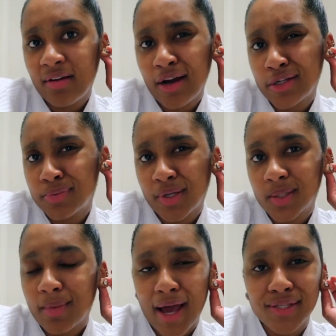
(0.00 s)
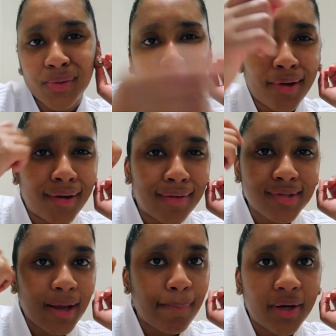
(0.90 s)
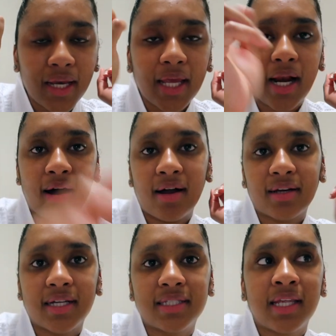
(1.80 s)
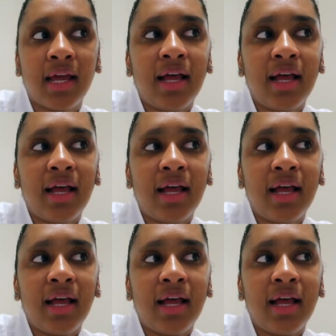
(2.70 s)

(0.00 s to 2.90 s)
I just bought some castor oil and I was like putting it on, because